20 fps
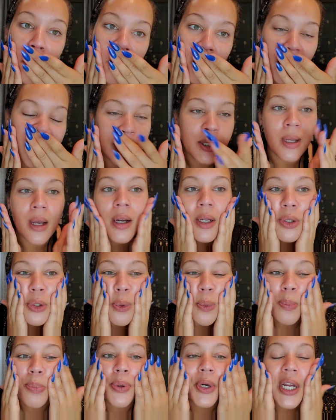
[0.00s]
I saw a
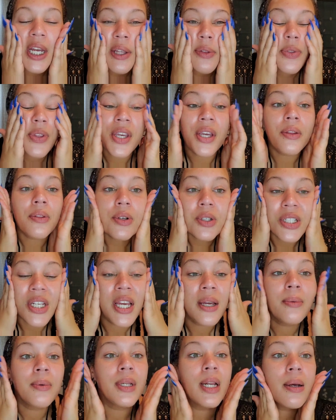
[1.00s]
new brand the other day
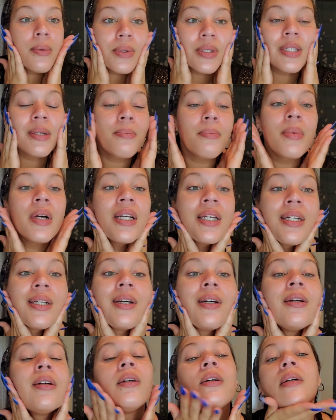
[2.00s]
when I was in
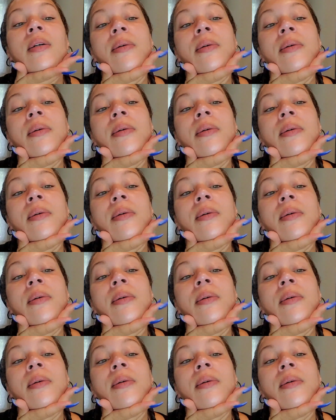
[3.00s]
Meijer.